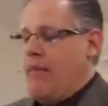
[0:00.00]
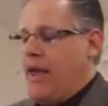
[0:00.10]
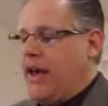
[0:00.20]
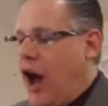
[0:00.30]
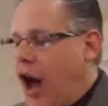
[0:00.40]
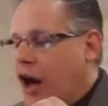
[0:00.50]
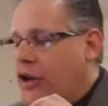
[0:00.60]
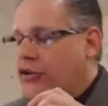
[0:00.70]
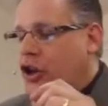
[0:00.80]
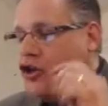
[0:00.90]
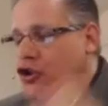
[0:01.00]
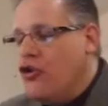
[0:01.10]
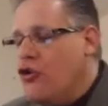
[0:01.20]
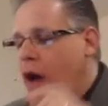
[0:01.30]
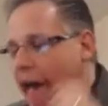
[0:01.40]
Because
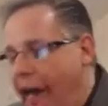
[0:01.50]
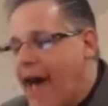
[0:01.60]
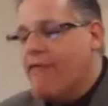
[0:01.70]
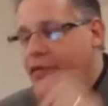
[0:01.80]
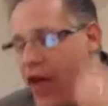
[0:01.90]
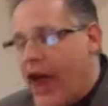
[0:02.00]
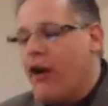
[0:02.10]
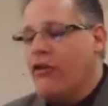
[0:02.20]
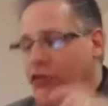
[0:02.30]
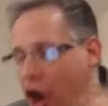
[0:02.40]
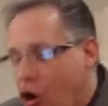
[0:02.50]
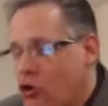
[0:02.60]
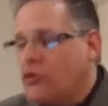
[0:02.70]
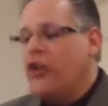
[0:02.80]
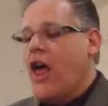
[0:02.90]
you have there
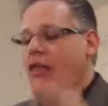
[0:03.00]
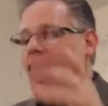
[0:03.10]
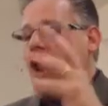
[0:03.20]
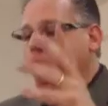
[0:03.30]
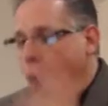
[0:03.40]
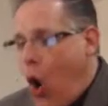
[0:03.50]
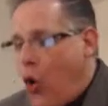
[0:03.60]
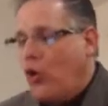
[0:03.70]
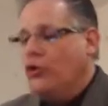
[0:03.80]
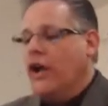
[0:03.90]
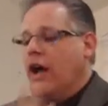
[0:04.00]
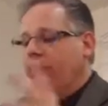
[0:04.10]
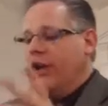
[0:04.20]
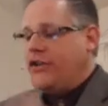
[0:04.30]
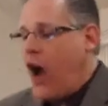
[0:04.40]
those that
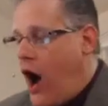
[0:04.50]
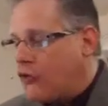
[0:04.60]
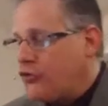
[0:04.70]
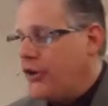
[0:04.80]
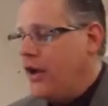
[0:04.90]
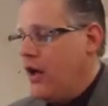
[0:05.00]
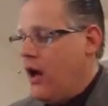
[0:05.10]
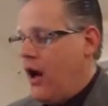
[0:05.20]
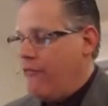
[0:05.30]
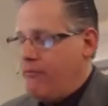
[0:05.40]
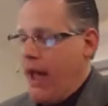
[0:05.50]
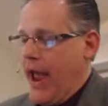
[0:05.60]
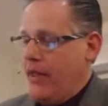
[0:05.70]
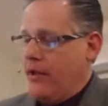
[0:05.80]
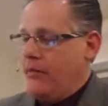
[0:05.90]
hold the doctrine of
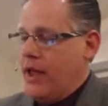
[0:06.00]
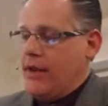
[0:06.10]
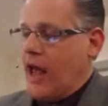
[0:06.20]
Balaam.